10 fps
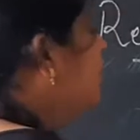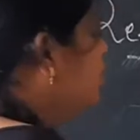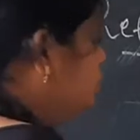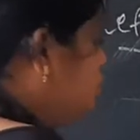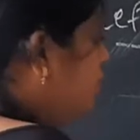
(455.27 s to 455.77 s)

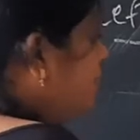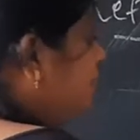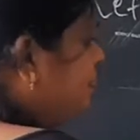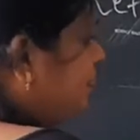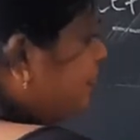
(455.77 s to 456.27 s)
So,
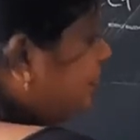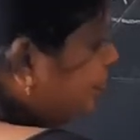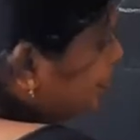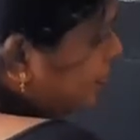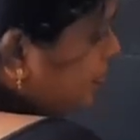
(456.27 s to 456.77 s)

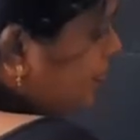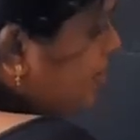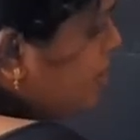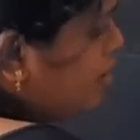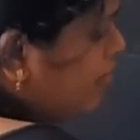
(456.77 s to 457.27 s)

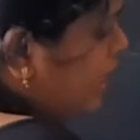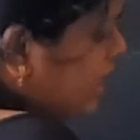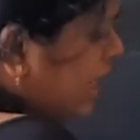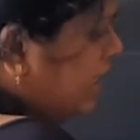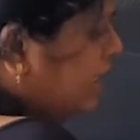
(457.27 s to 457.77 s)
when
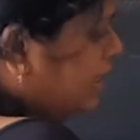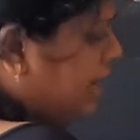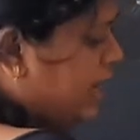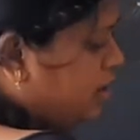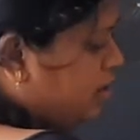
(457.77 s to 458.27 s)
I
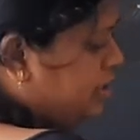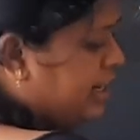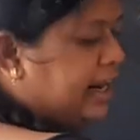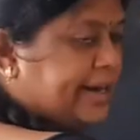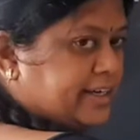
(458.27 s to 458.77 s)
allow the
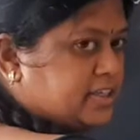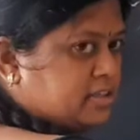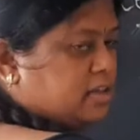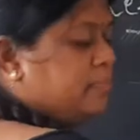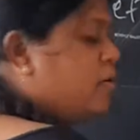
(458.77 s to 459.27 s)
light,
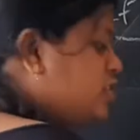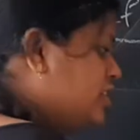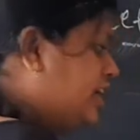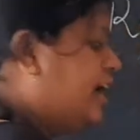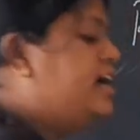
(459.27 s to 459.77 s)
suppose
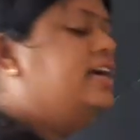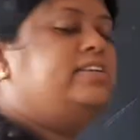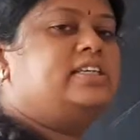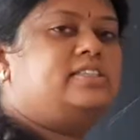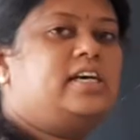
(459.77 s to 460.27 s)
say
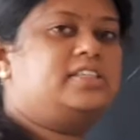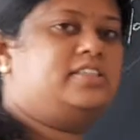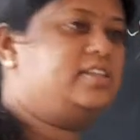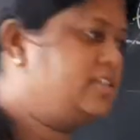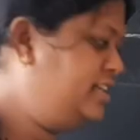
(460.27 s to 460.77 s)
this
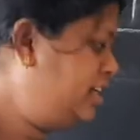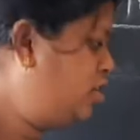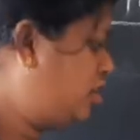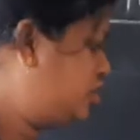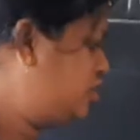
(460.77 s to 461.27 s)
duster is the
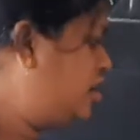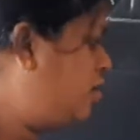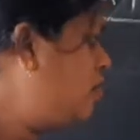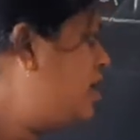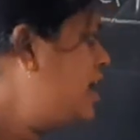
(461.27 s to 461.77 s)
torch.
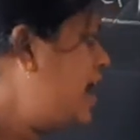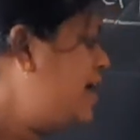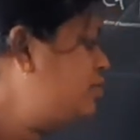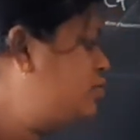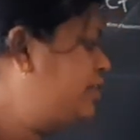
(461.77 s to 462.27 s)
Now, I
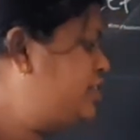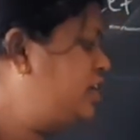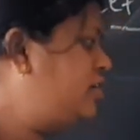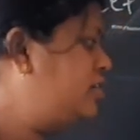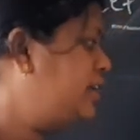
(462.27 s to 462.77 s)
am switching
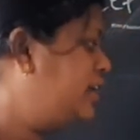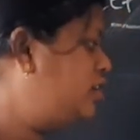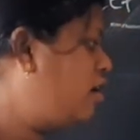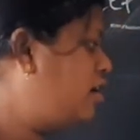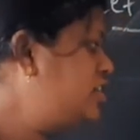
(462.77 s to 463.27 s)
on the
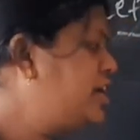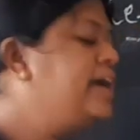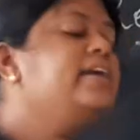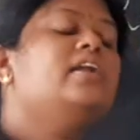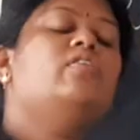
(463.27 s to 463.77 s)
torch
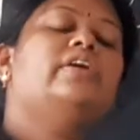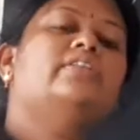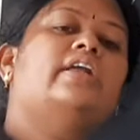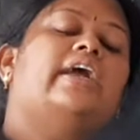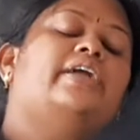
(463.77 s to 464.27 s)
and allowing
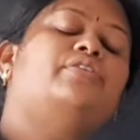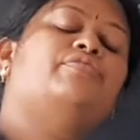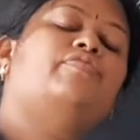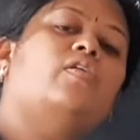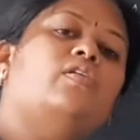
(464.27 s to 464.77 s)
the light to
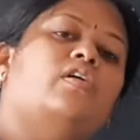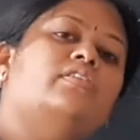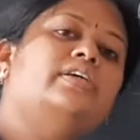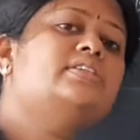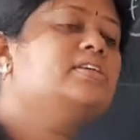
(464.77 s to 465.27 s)
fall on
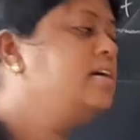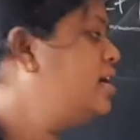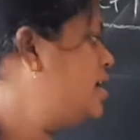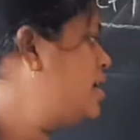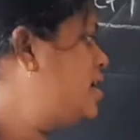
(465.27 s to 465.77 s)
this
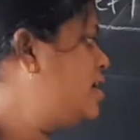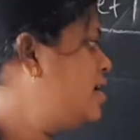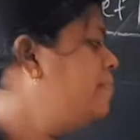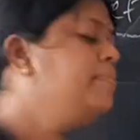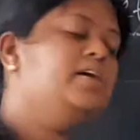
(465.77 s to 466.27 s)

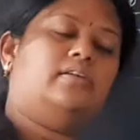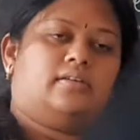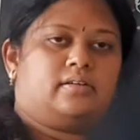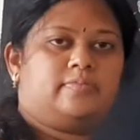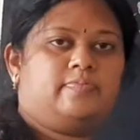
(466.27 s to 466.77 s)
mirror.